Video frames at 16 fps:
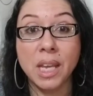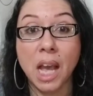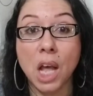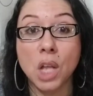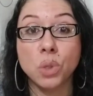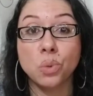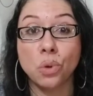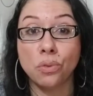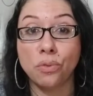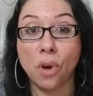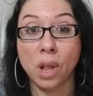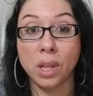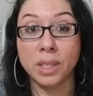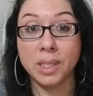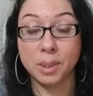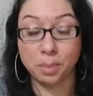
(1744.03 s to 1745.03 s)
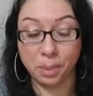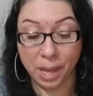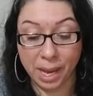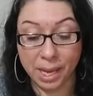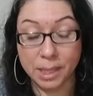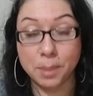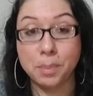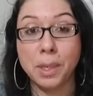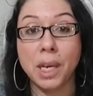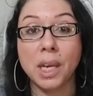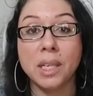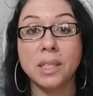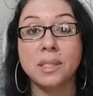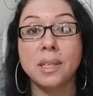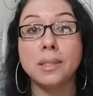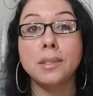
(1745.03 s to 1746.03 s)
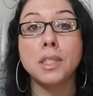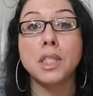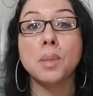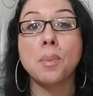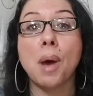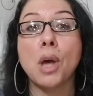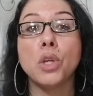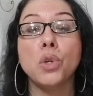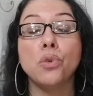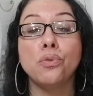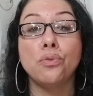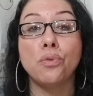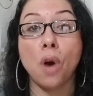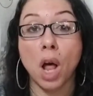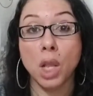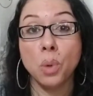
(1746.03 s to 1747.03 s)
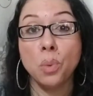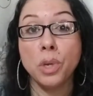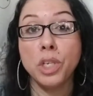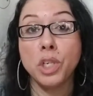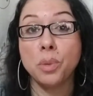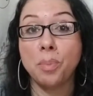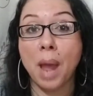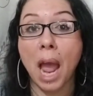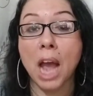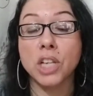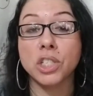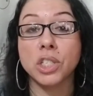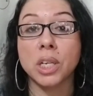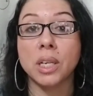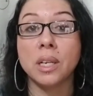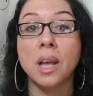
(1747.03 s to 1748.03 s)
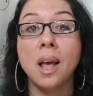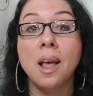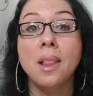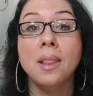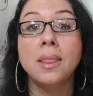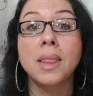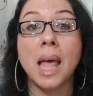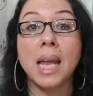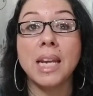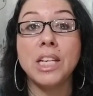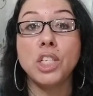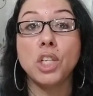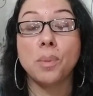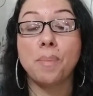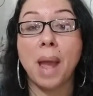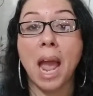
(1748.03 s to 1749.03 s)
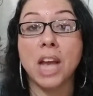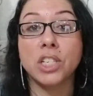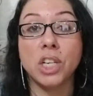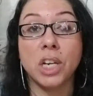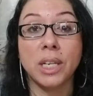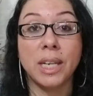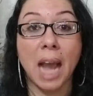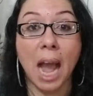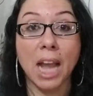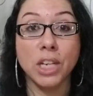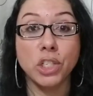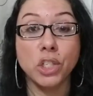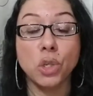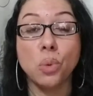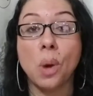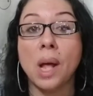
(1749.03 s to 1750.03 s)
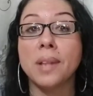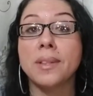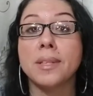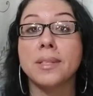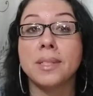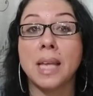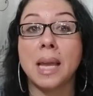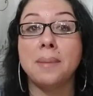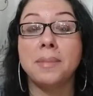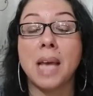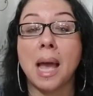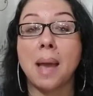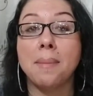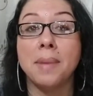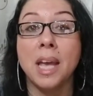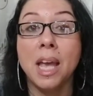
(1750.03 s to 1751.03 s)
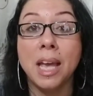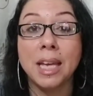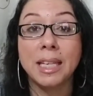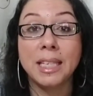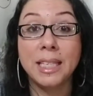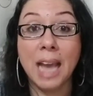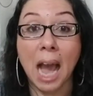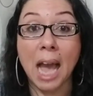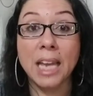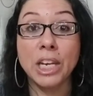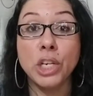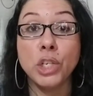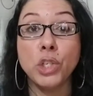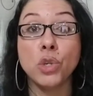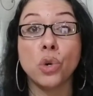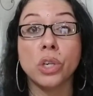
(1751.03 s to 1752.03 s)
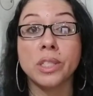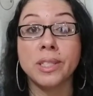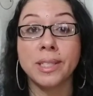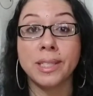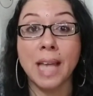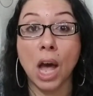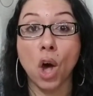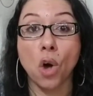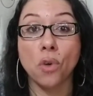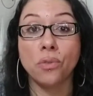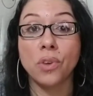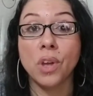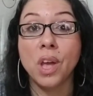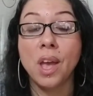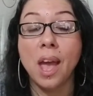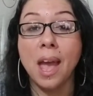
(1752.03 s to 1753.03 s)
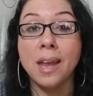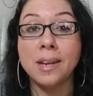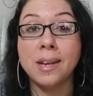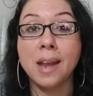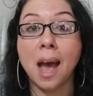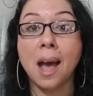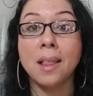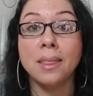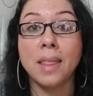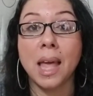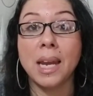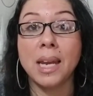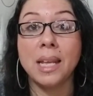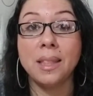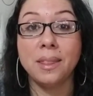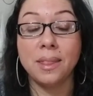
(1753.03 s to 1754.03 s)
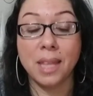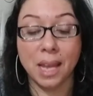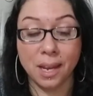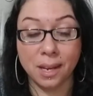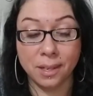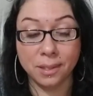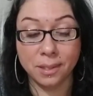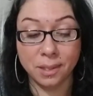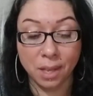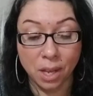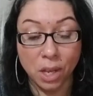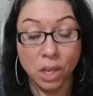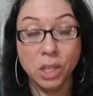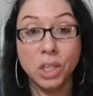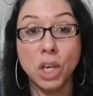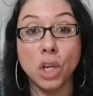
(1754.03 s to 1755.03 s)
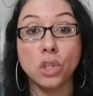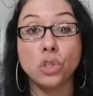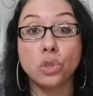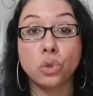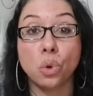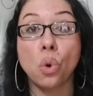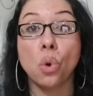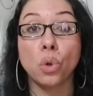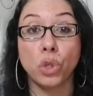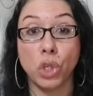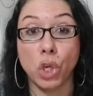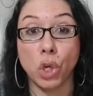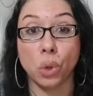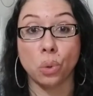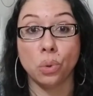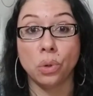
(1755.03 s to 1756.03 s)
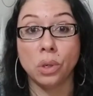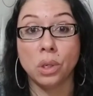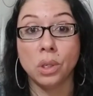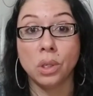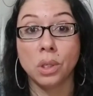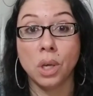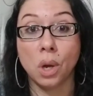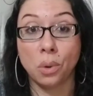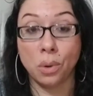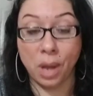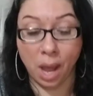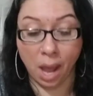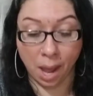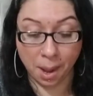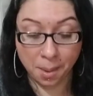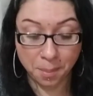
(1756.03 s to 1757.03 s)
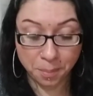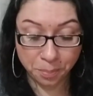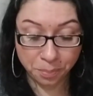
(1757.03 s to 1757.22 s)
else will fall into place, because this is about you following your passion, letting your passion guide you while at the same time guiding yourself and not letting things control you. Okay,